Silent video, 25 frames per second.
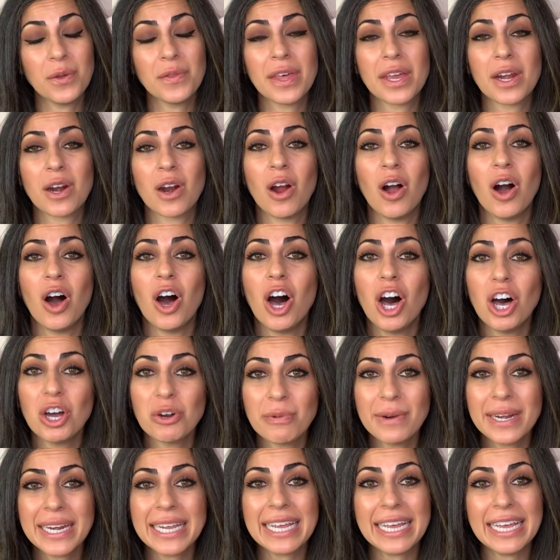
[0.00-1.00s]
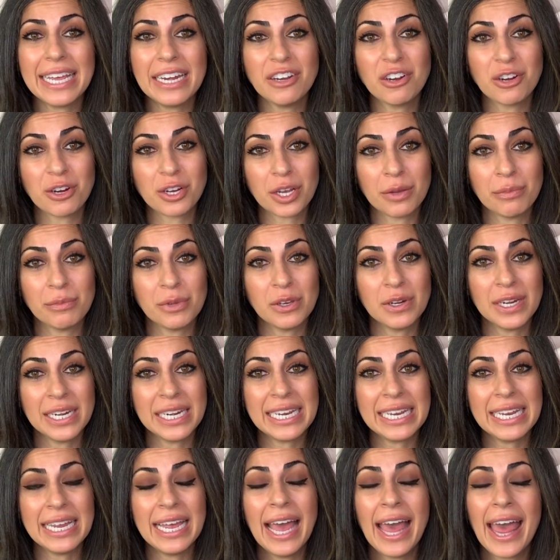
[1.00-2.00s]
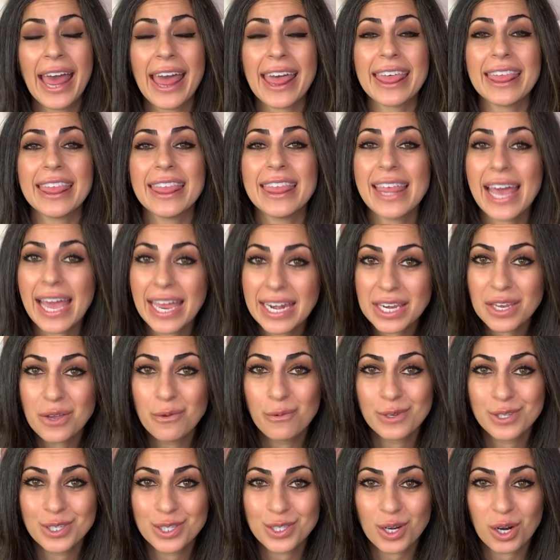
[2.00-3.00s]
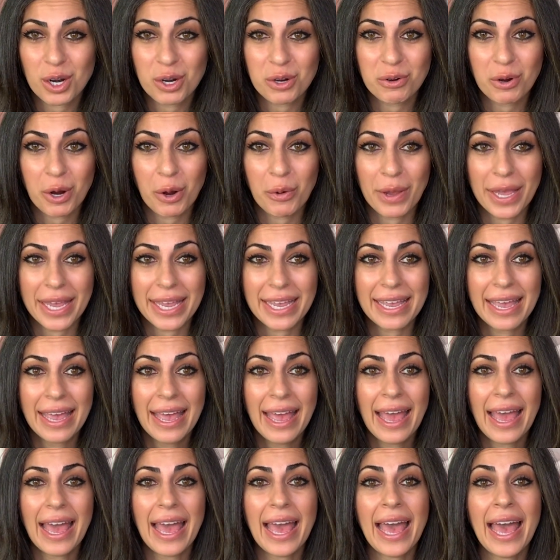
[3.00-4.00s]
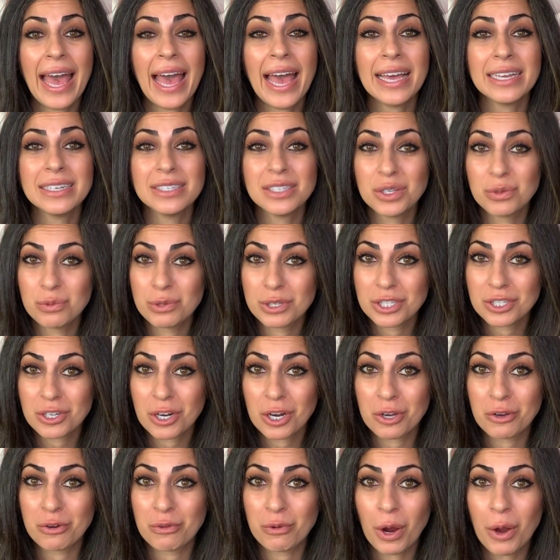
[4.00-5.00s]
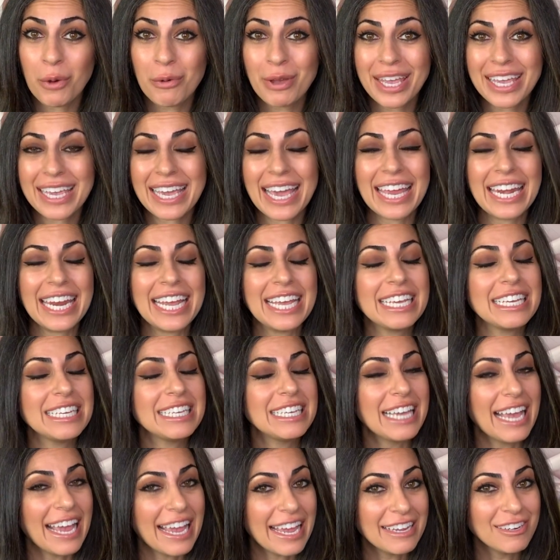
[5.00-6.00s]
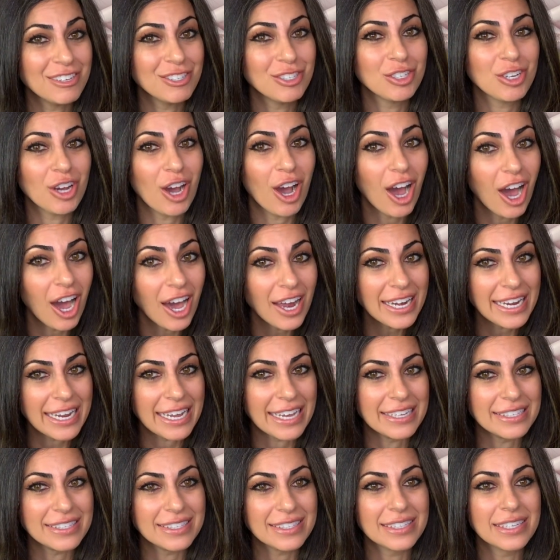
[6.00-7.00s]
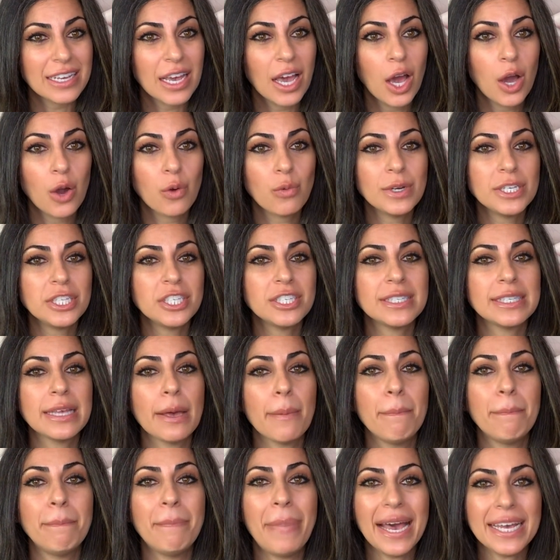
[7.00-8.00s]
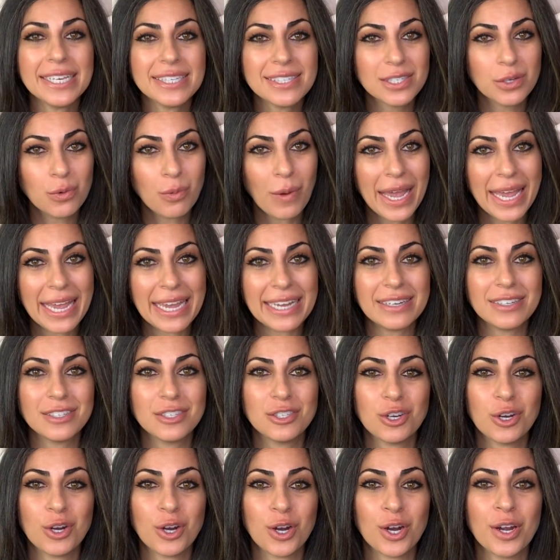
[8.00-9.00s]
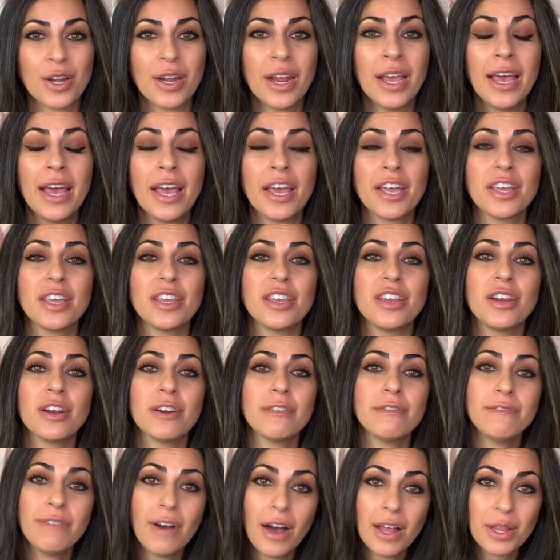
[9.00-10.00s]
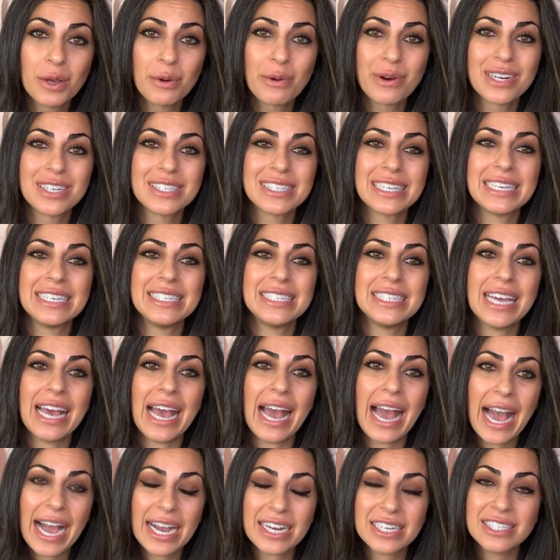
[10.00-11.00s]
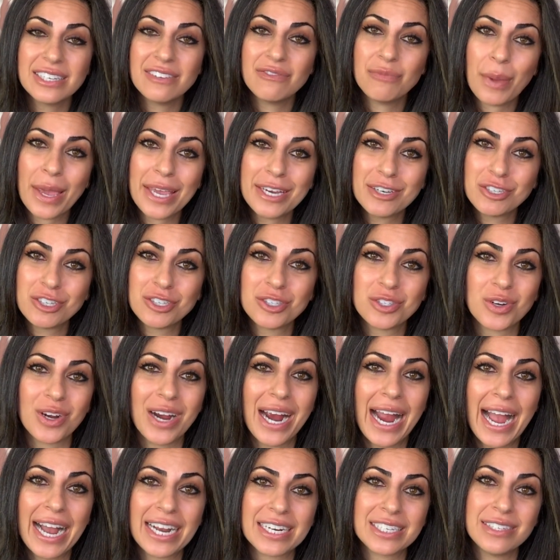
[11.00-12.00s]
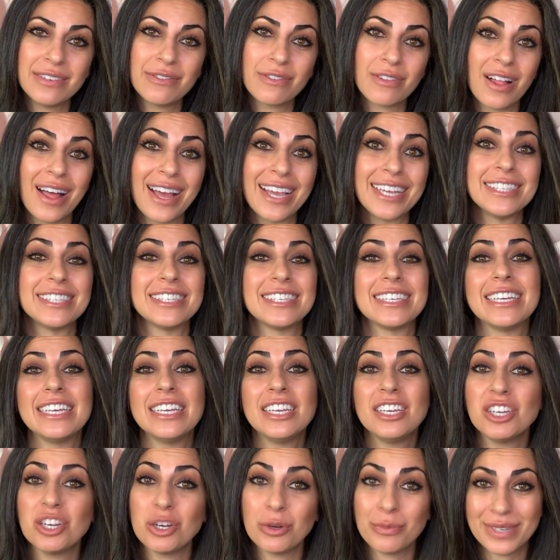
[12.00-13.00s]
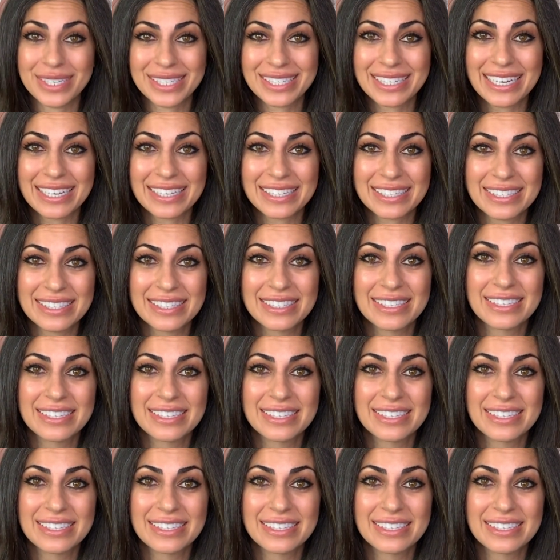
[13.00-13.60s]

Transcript: that are already in your community, then you will start growing. And you will start growing an engaged audience, which is the best way to turn your followers into active patients or active clients in your business.